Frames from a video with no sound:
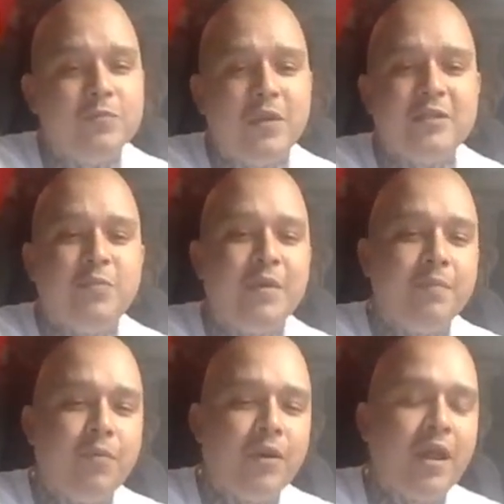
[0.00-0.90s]
But let's
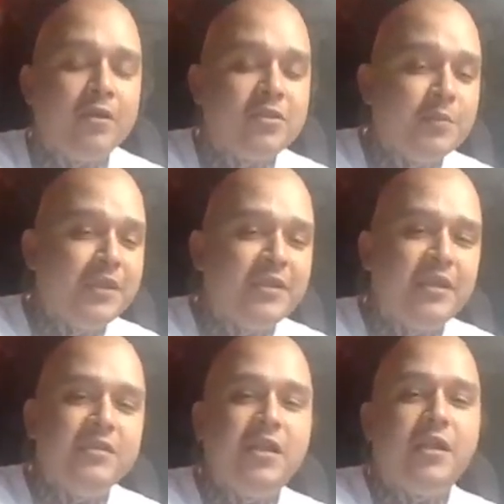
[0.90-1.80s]
pinpoint out some of the
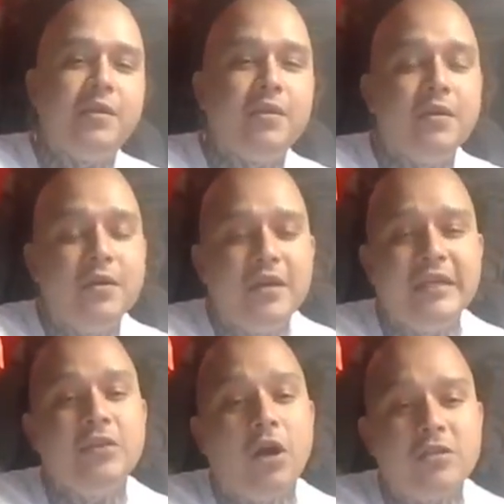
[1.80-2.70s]
things that he
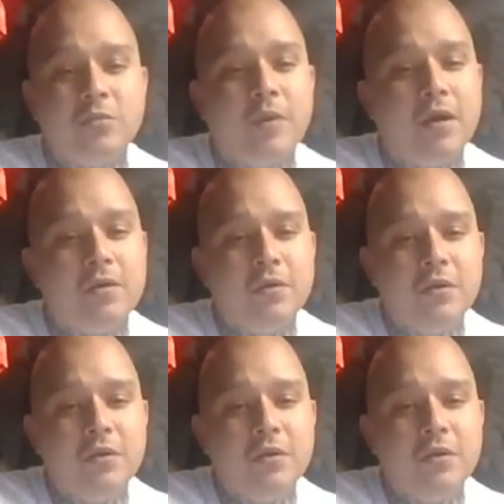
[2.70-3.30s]
talks about.